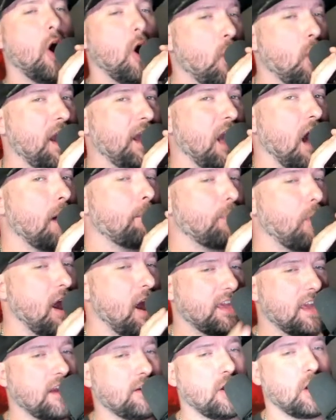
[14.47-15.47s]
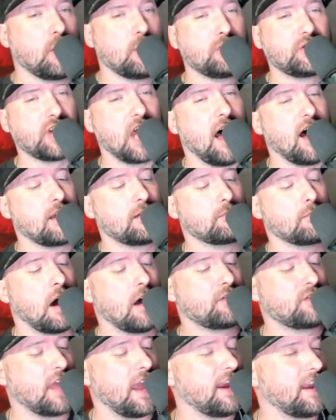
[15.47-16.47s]
We got breaking news on
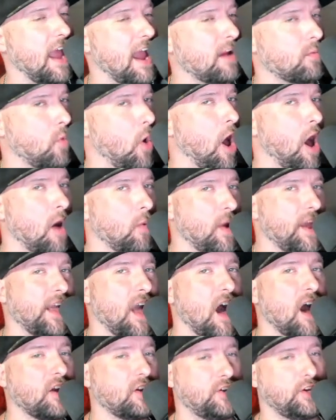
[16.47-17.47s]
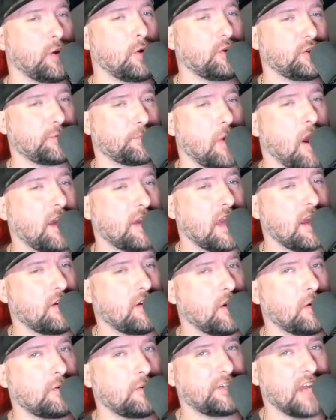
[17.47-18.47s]
Monday Night Raw. We got huge breaking
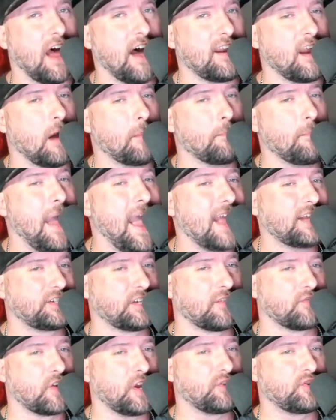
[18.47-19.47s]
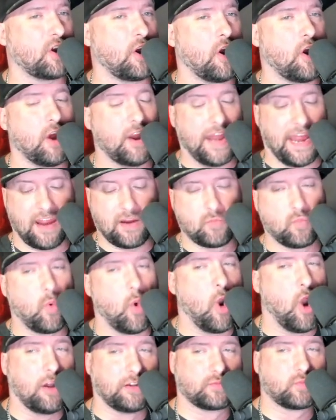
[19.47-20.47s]
news on a massive return in
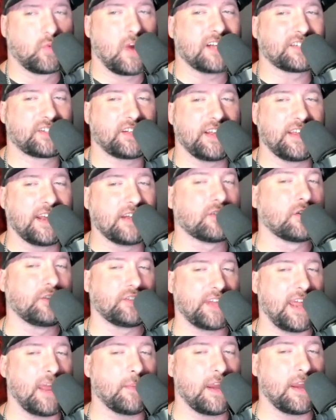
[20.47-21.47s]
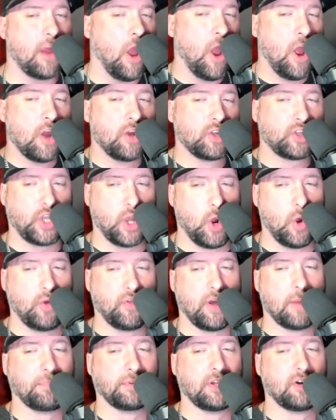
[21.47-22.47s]
World Wrestling Entertainment
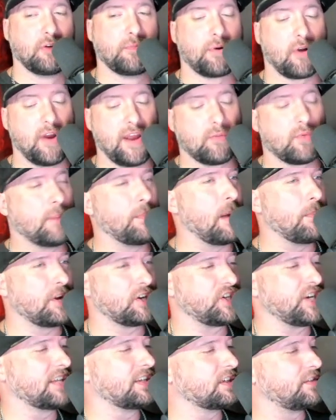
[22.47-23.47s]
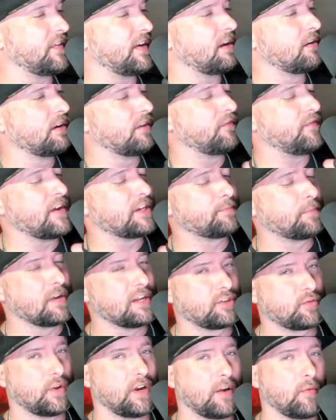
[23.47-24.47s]
to the blue brand. Remember to share this video to Facebook
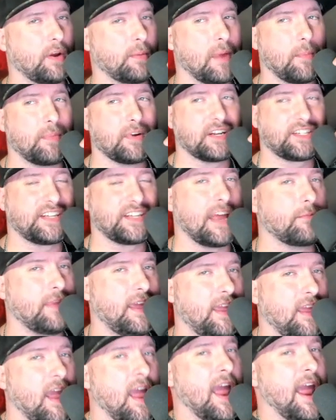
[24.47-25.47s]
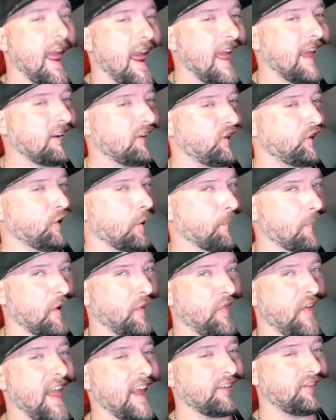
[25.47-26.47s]
and Twitter. And remember to send me a
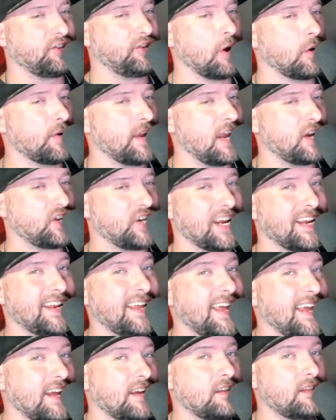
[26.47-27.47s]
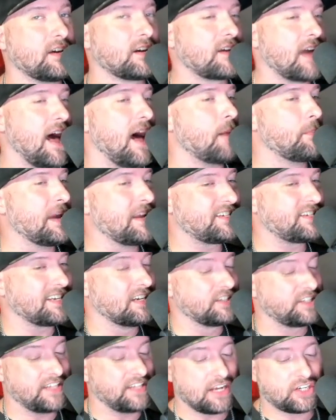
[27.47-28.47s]
super thanks donation in the comments
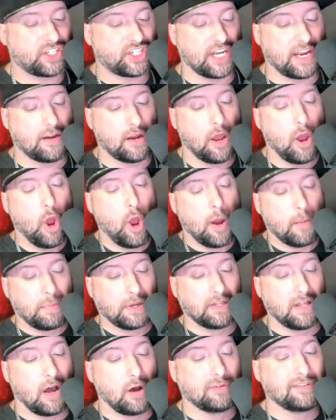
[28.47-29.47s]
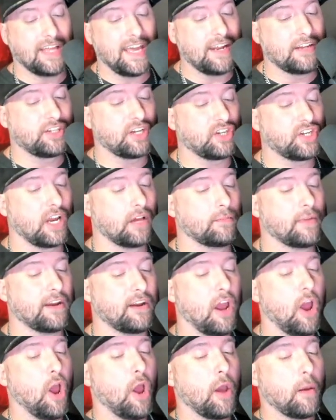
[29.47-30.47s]
section below. Ladies and
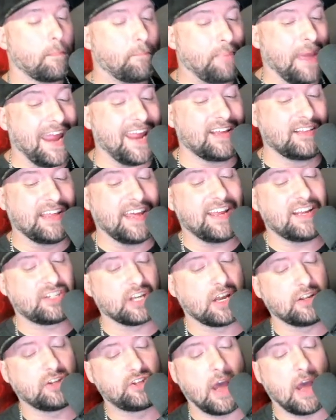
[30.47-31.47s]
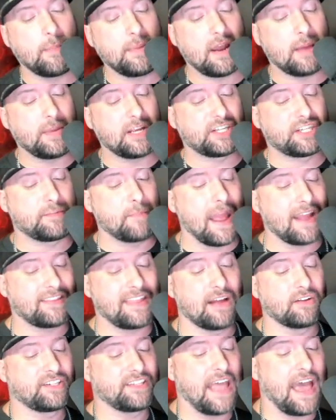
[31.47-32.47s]
gentlemen, Bayley's WWE
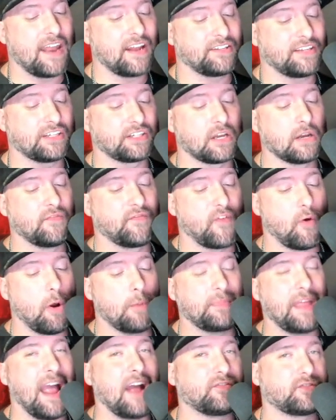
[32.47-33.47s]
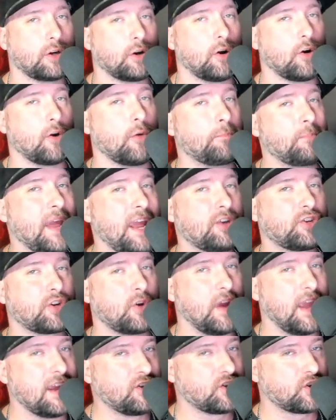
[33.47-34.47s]
SmackDown status is confirmed after her
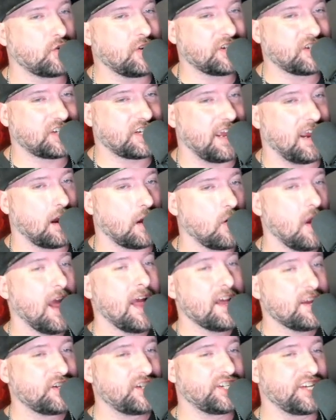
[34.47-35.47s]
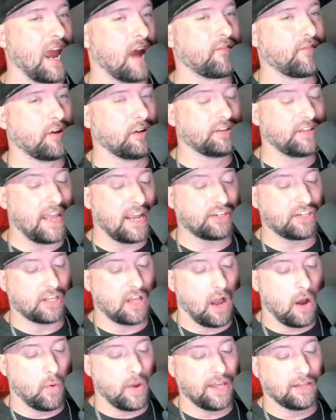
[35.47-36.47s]
major injury scare several days
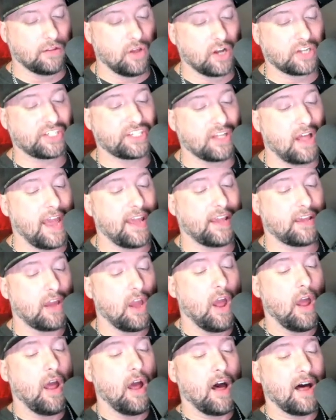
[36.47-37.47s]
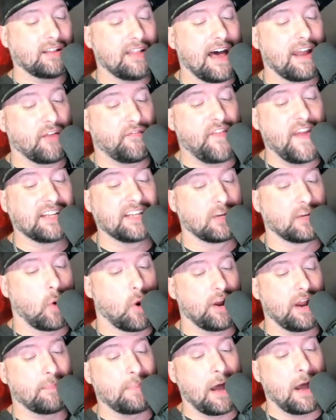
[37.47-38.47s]
ago. It looks like a lot of fans are
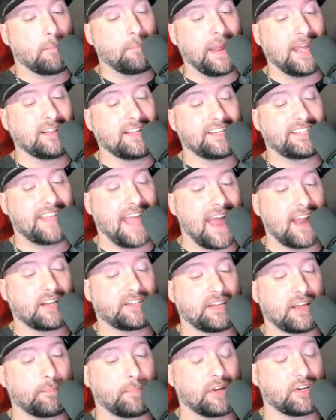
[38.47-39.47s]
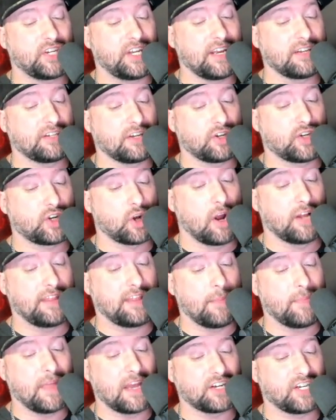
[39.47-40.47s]
worried about Bayley's status, but she has assured
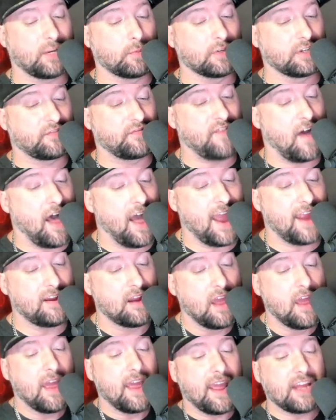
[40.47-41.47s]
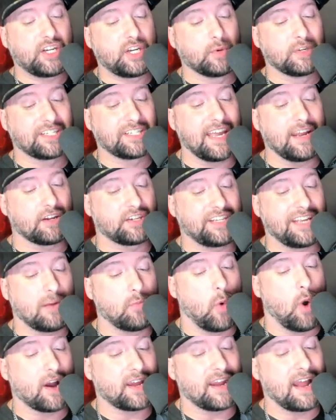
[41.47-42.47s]
them that she was fine, and she was later
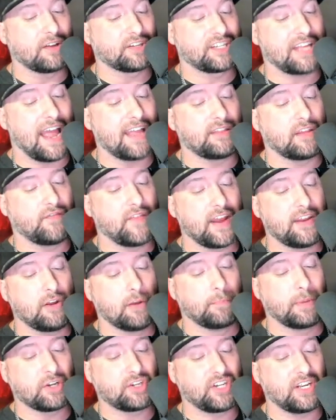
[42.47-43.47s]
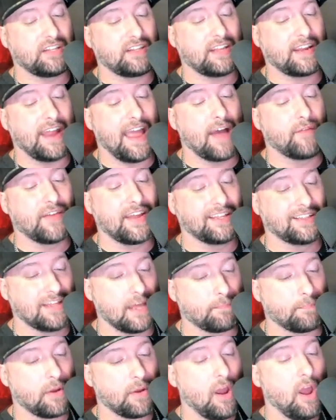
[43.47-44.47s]
seen walking outside the venue, but she did have a
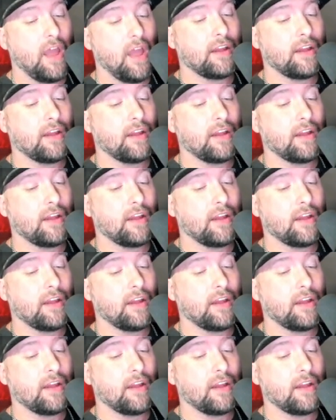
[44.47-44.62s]
limp.